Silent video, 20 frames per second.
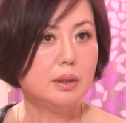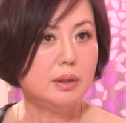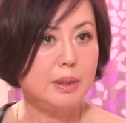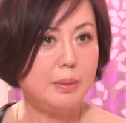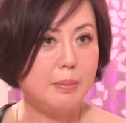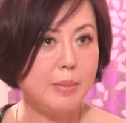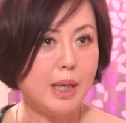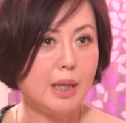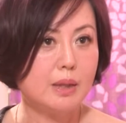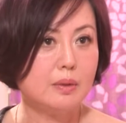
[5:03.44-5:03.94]

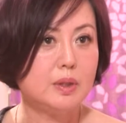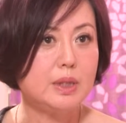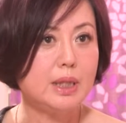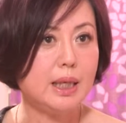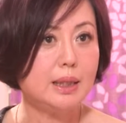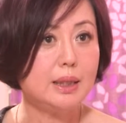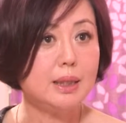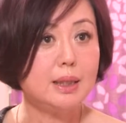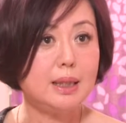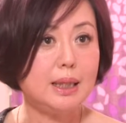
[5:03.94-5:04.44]
demand
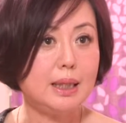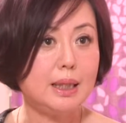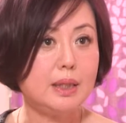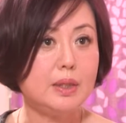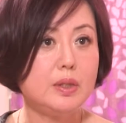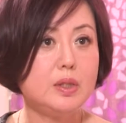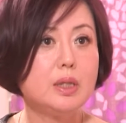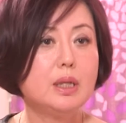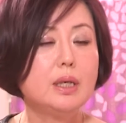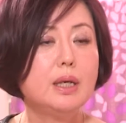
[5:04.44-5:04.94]
and
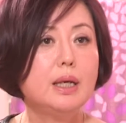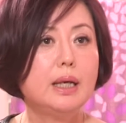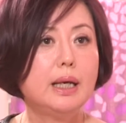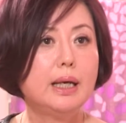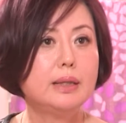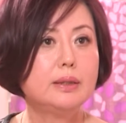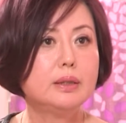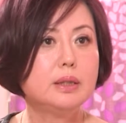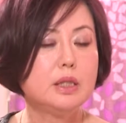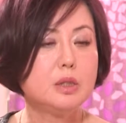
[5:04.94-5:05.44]
need,
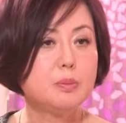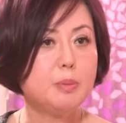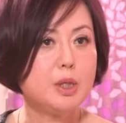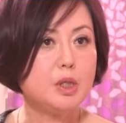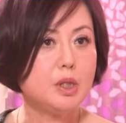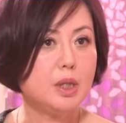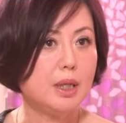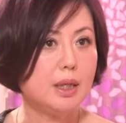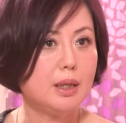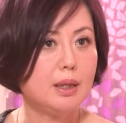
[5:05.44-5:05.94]
and
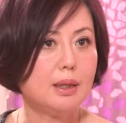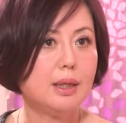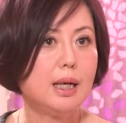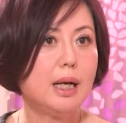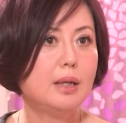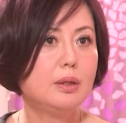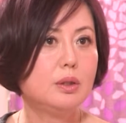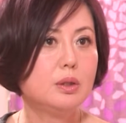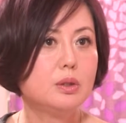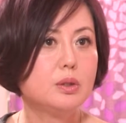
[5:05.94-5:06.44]
especially in the
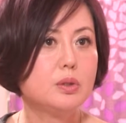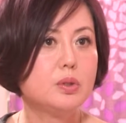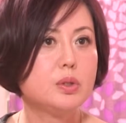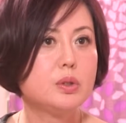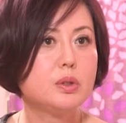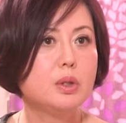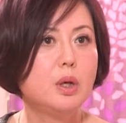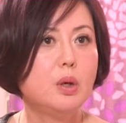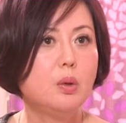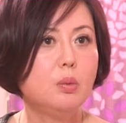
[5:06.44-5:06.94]

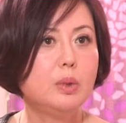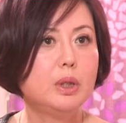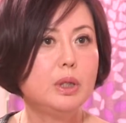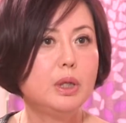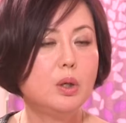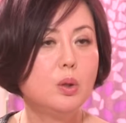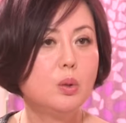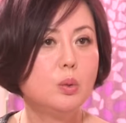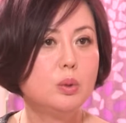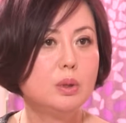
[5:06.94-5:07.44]
colors. We
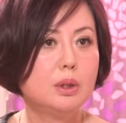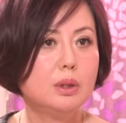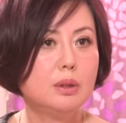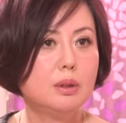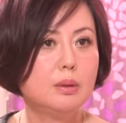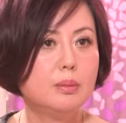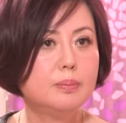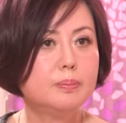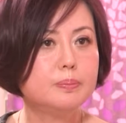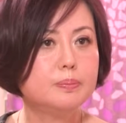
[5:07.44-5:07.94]
know
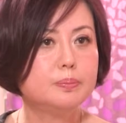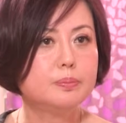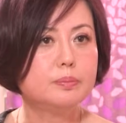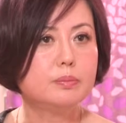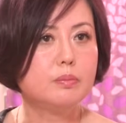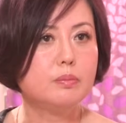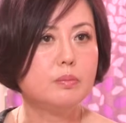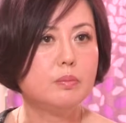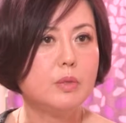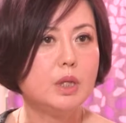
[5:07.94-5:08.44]

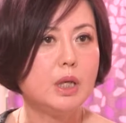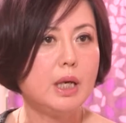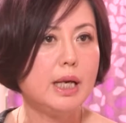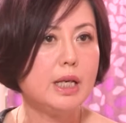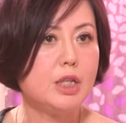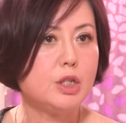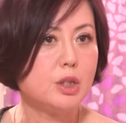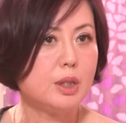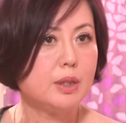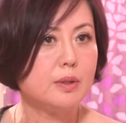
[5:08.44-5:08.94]
the
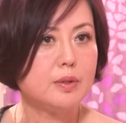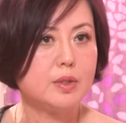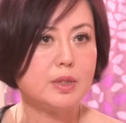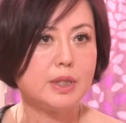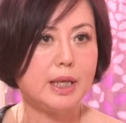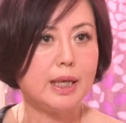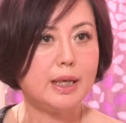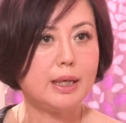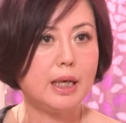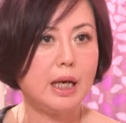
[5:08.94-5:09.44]
Asian
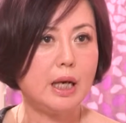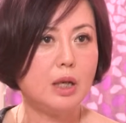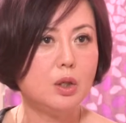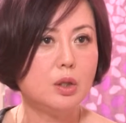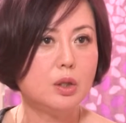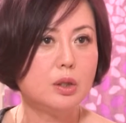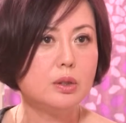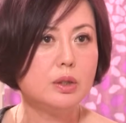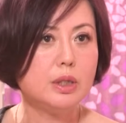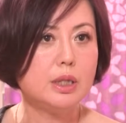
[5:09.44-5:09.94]
skin
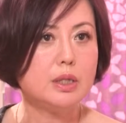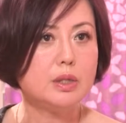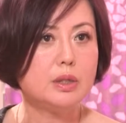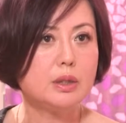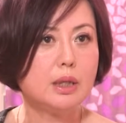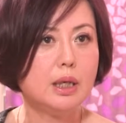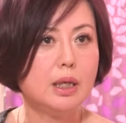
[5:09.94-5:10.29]
color is